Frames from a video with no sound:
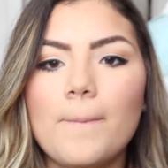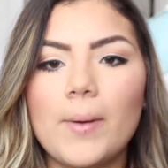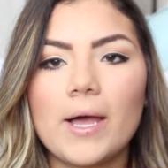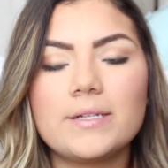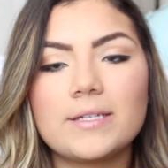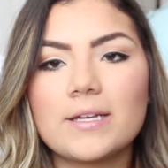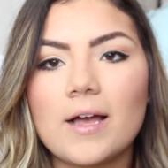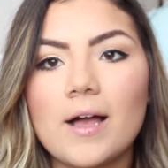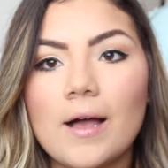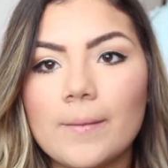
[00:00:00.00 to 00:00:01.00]
But
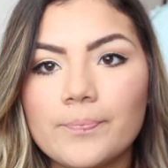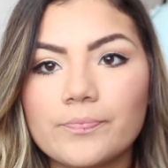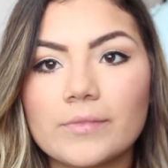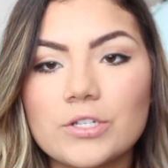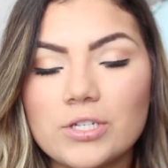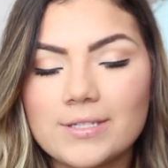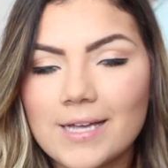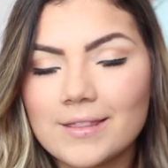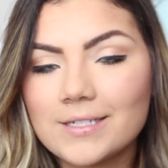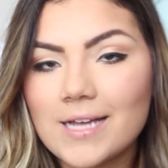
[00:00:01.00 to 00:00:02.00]
um, just
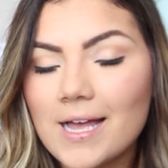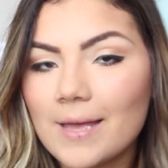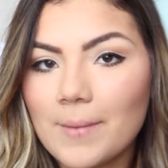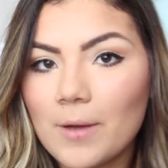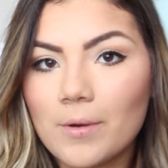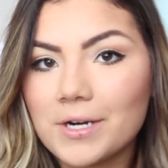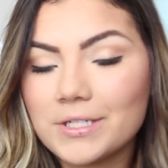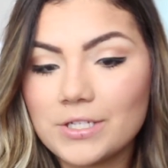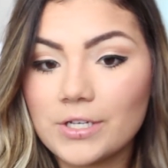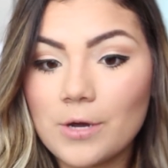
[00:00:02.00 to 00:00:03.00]
at the time, I
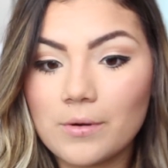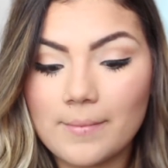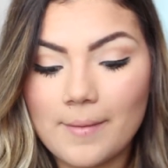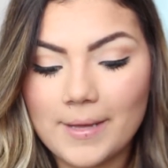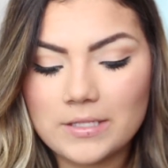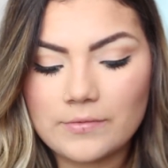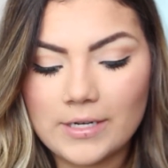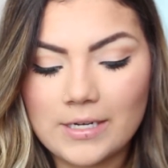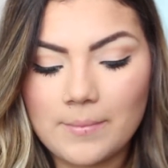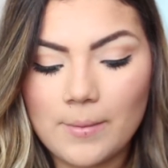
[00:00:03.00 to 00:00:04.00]
wanted to go where my best
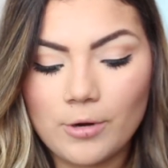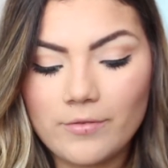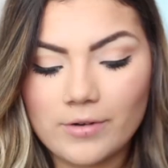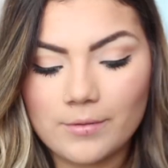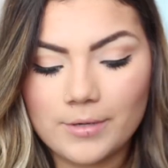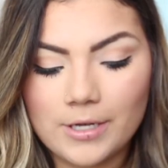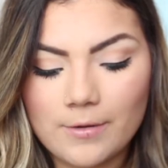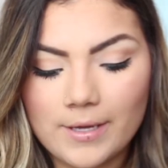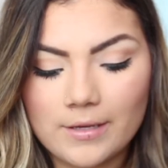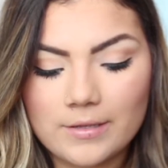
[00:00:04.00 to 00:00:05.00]
friend and my boyfriend were
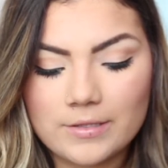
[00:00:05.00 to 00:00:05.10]
going,